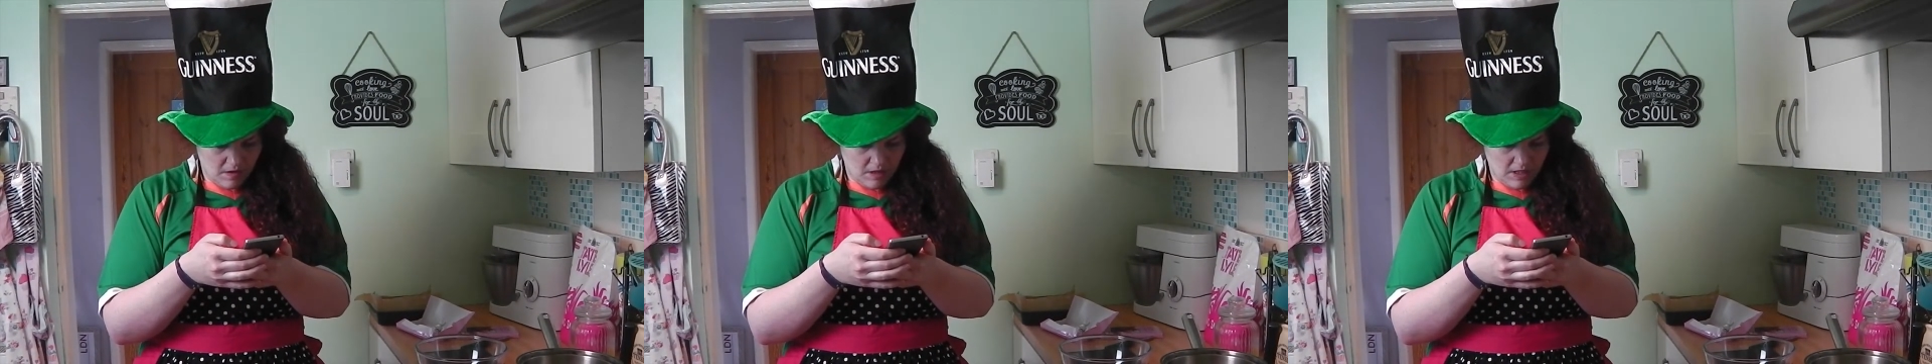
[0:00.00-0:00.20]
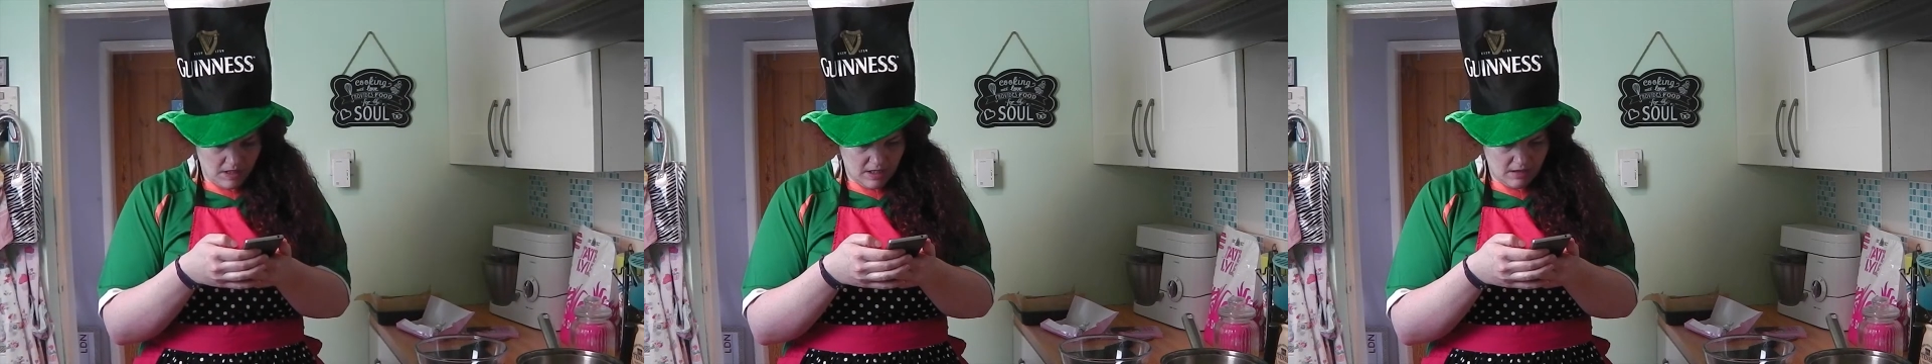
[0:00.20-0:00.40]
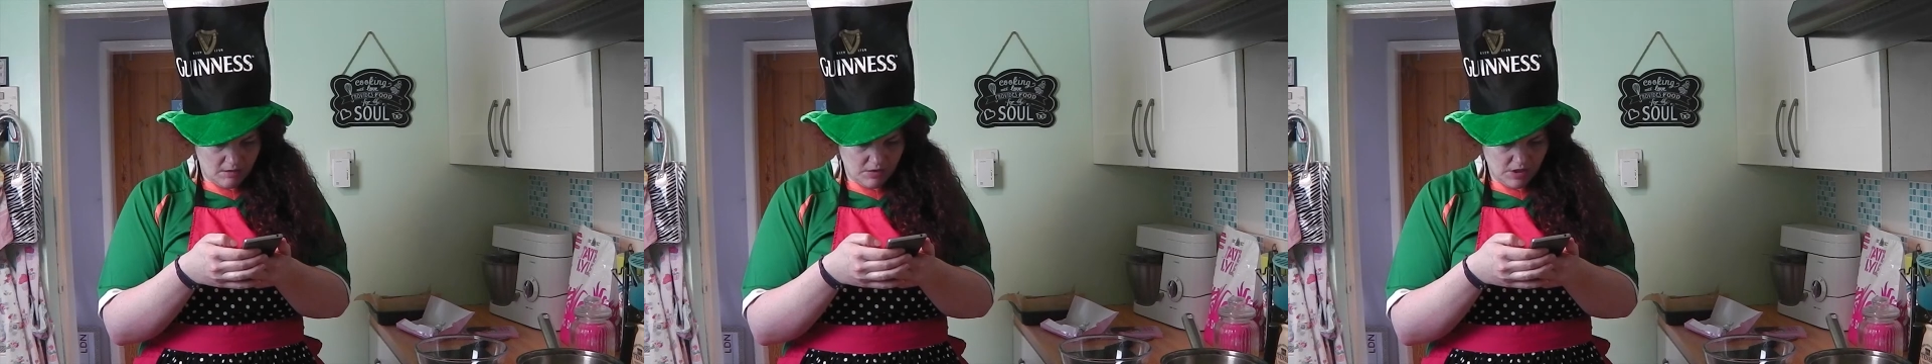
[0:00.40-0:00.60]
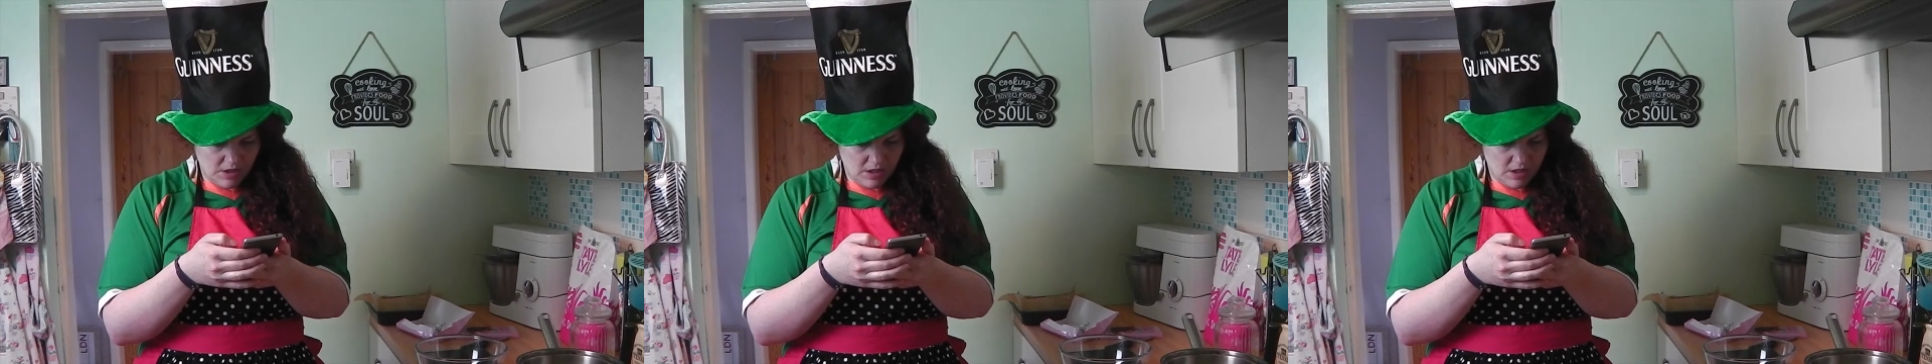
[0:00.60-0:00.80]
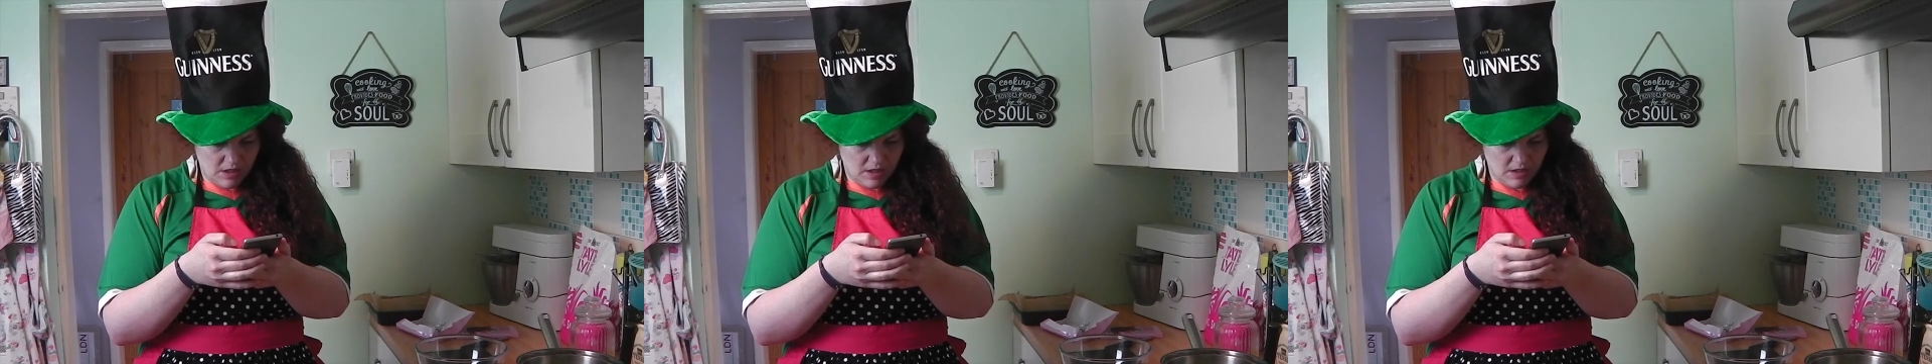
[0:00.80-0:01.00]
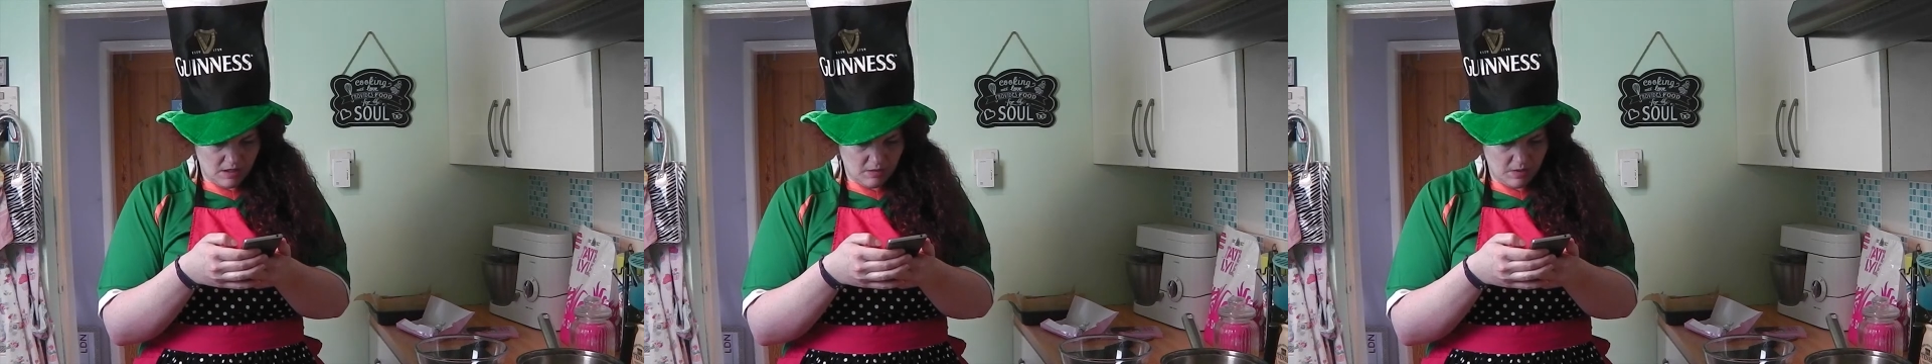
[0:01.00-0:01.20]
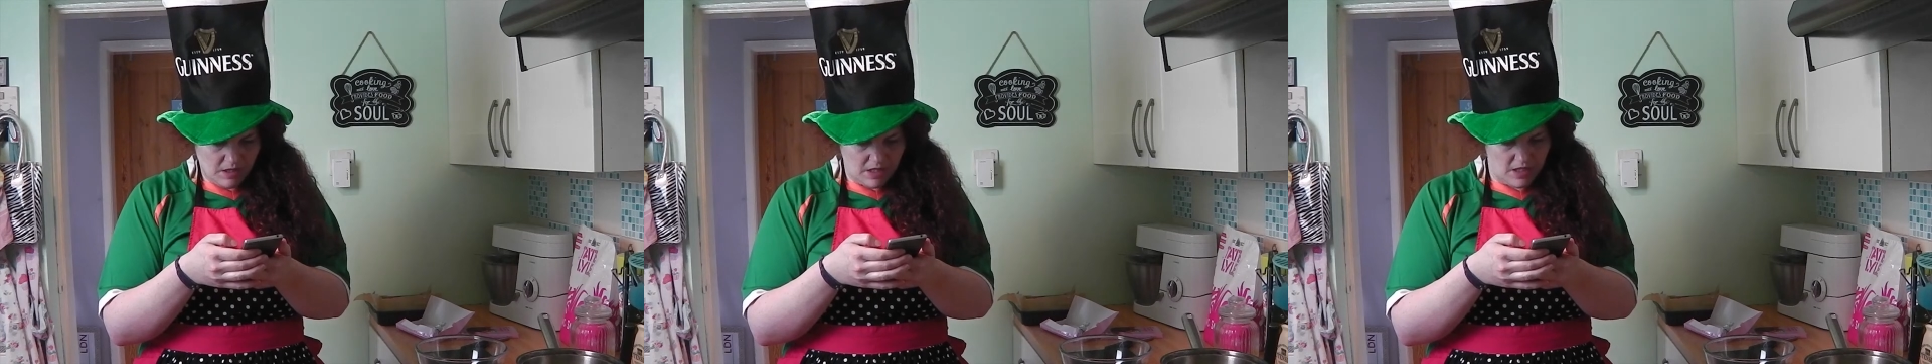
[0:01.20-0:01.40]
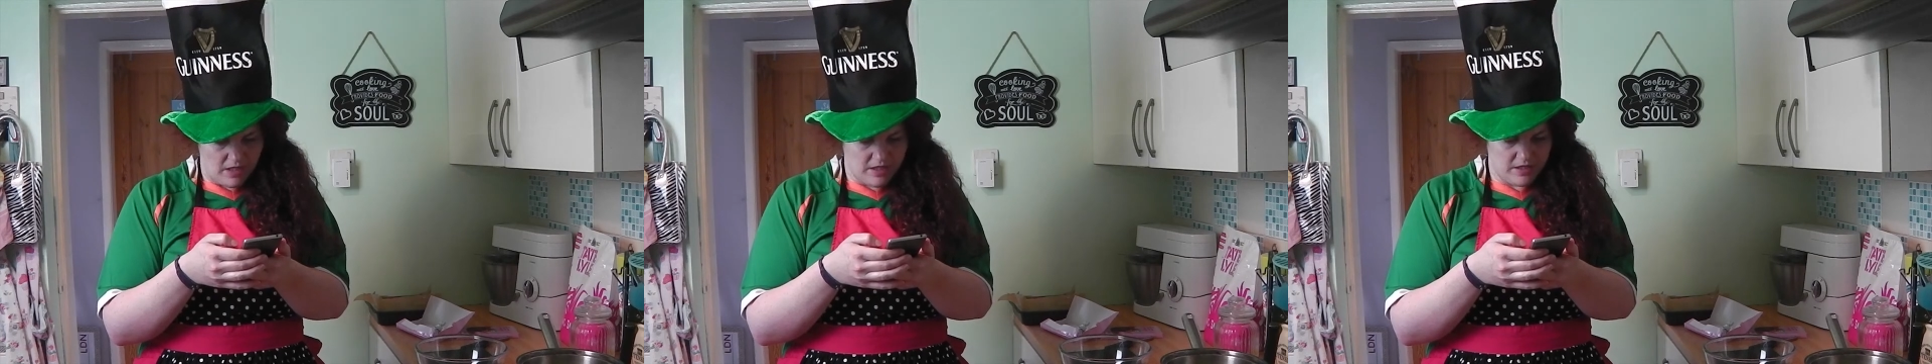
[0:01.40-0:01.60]
How much Guinness we
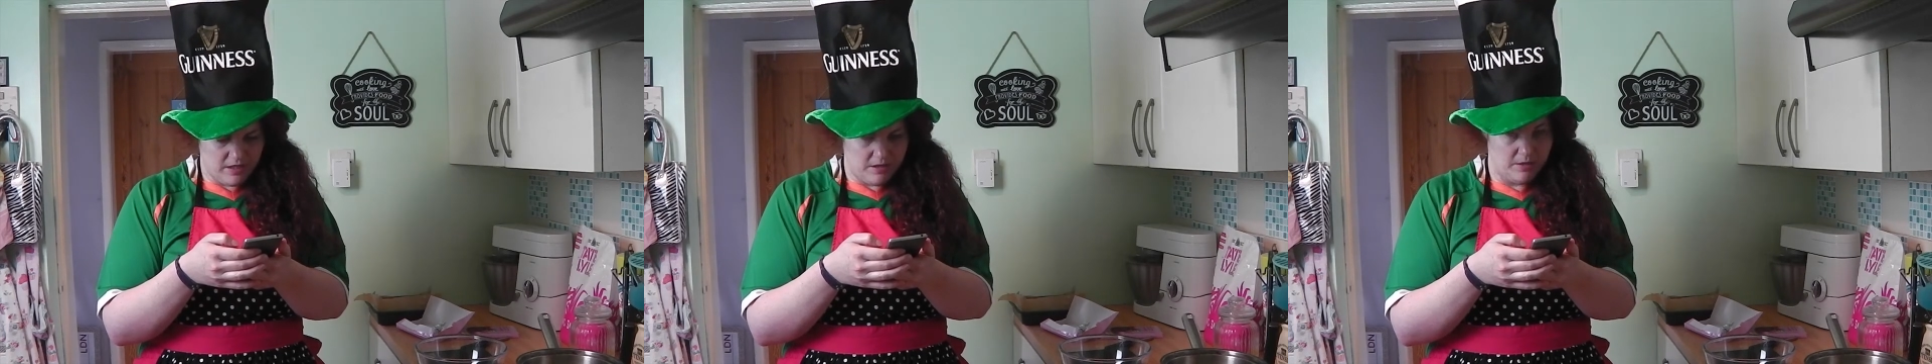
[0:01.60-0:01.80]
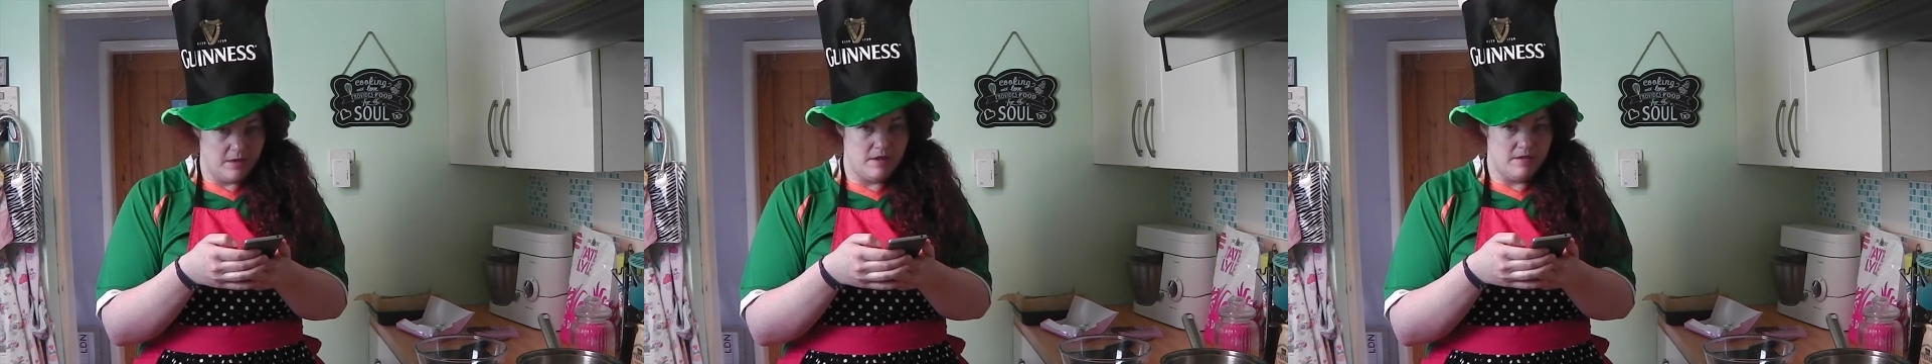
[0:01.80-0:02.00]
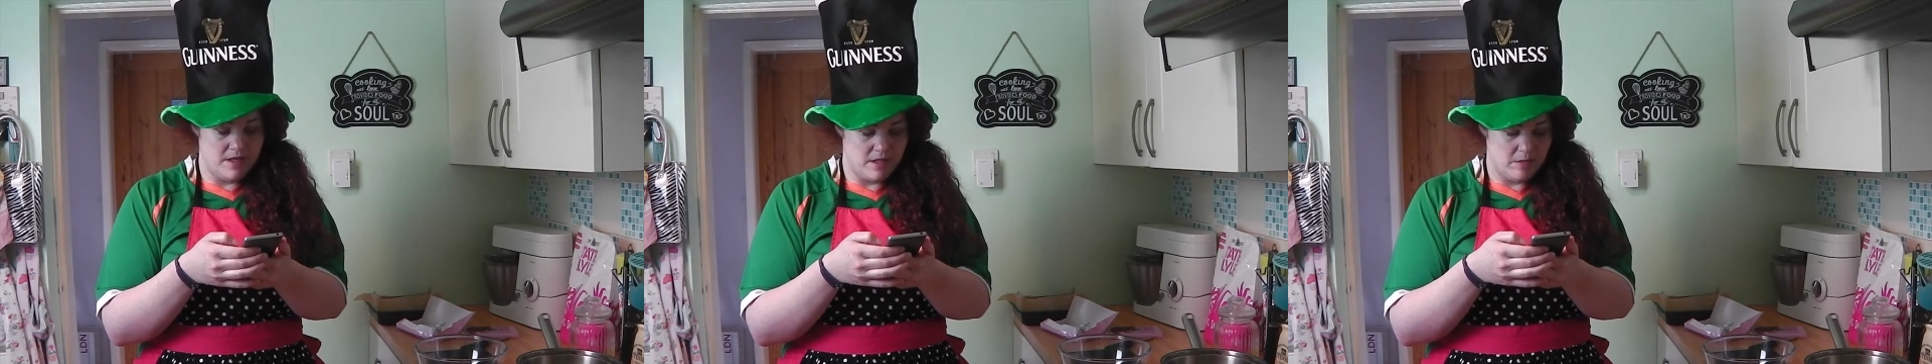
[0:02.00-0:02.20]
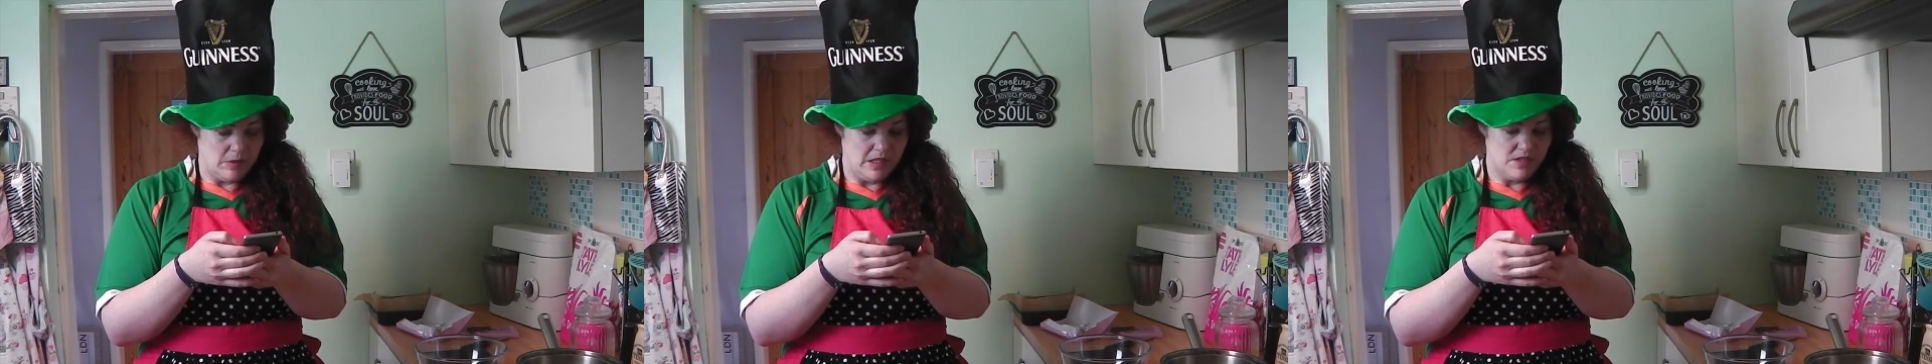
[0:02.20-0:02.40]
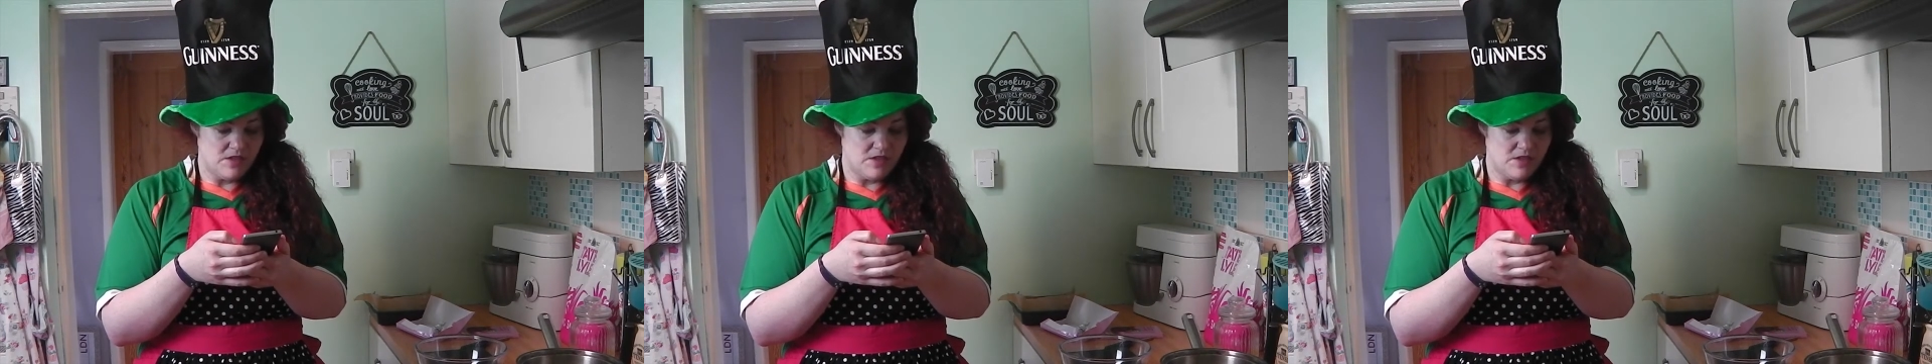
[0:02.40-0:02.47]
need to go in the recipe.